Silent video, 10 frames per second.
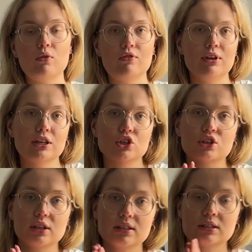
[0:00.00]
finish
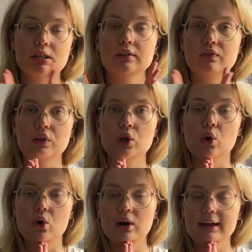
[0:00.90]
this
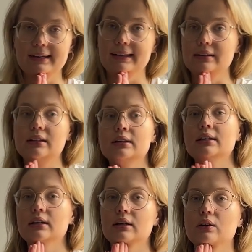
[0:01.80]
vlog and
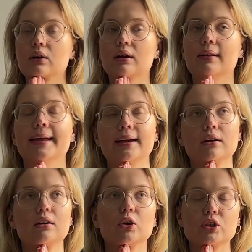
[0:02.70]
like
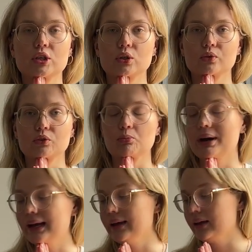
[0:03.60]
continue with
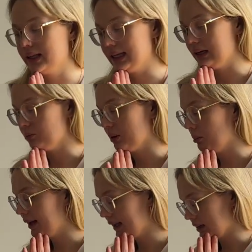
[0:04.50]
my day and my
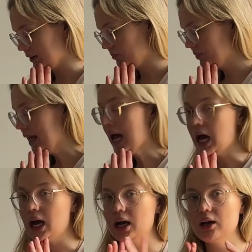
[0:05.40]
packing,
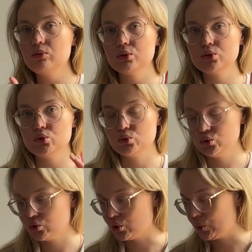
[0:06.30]
I want to
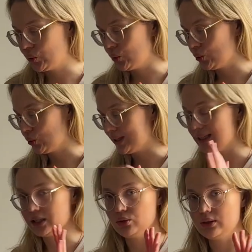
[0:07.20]
show you and
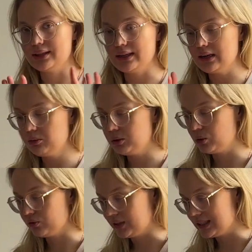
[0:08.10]
tell you a tiny bit
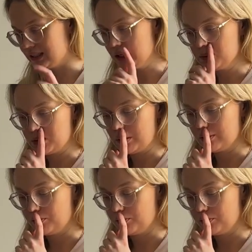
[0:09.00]
of the tips of